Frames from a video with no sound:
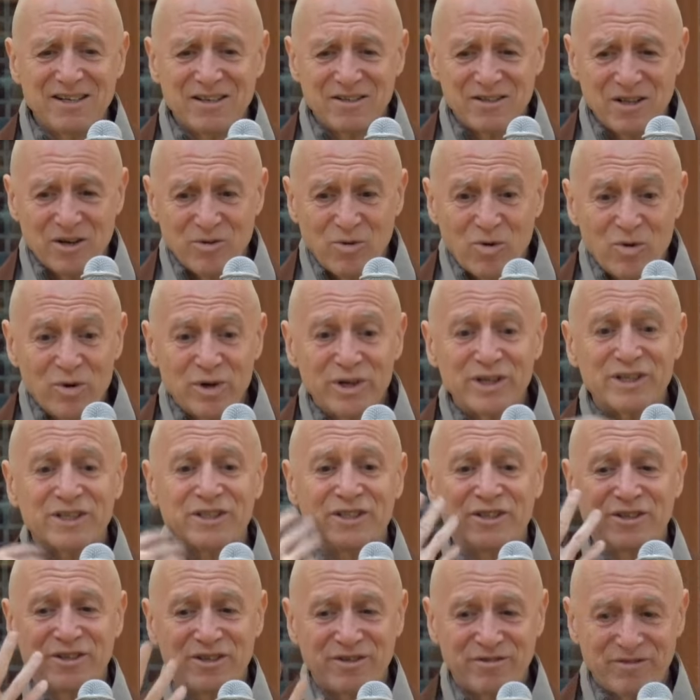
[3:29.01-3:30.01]
the
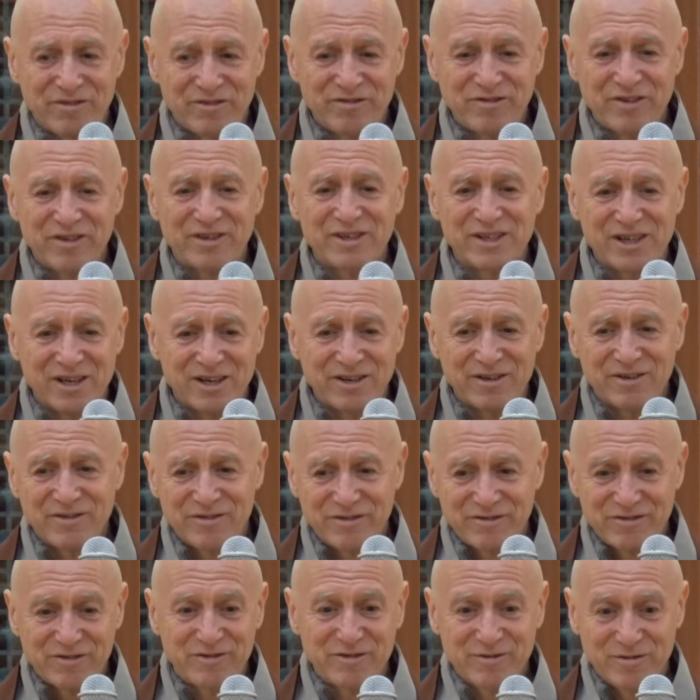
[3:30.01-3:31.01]
origin of
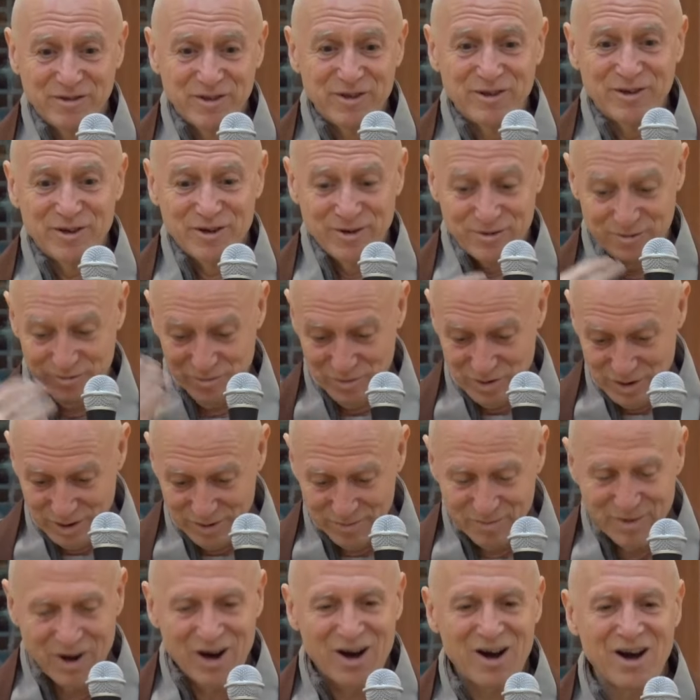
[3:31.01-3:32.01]
you know, what
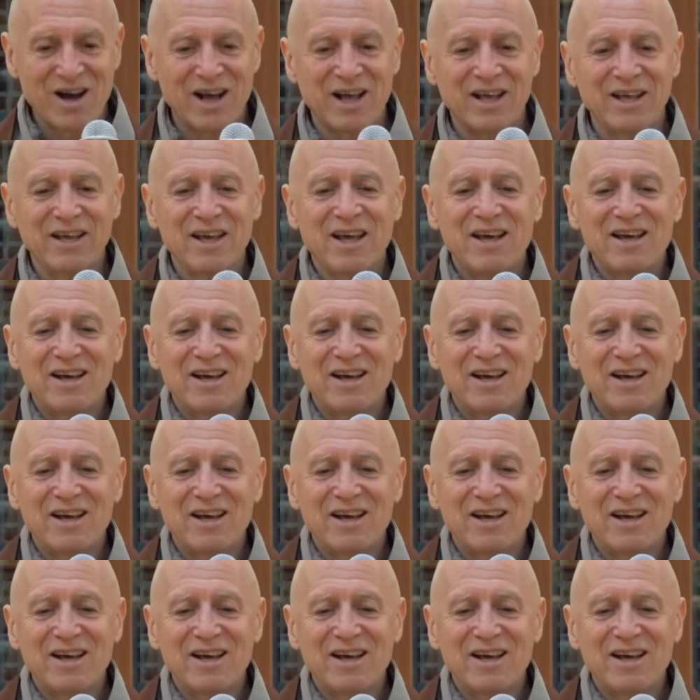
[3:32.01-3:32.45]
am I,